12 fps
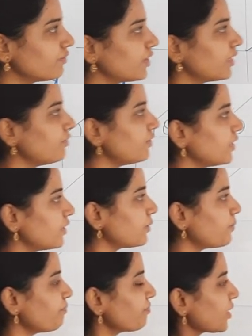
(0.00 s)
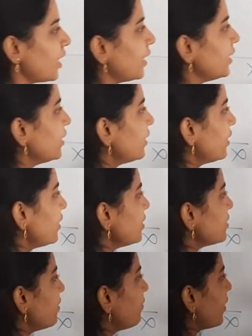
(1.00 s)
whenever I increase
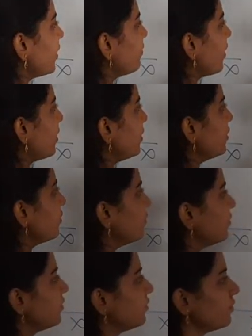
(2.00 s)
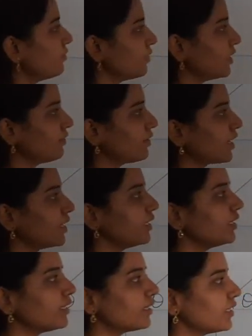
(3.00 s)
the y value, whenever I
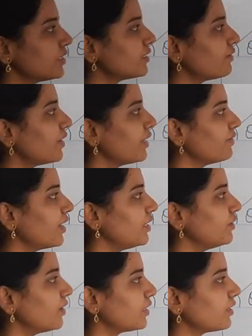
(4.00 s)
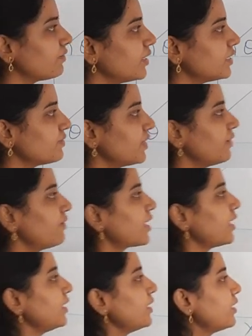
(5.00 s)
increase the y value, otherwise whenever I
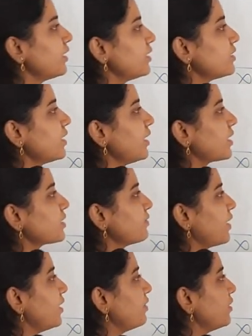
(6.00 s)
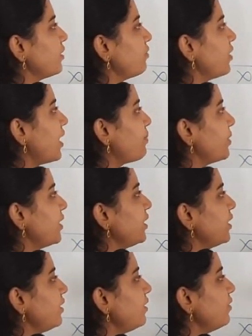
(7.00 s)
increase the x value, then what happening
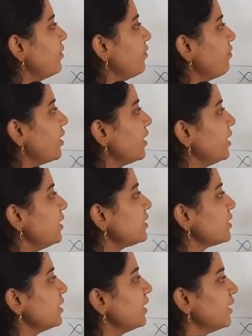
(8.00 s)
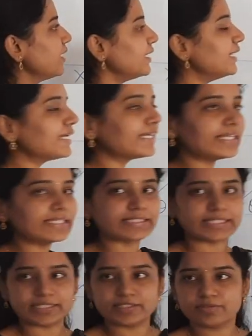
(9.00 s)
here? Y is
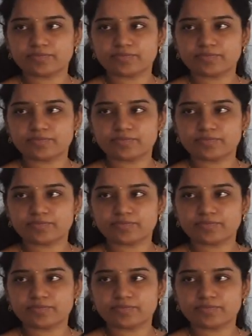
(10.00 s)
decreasing.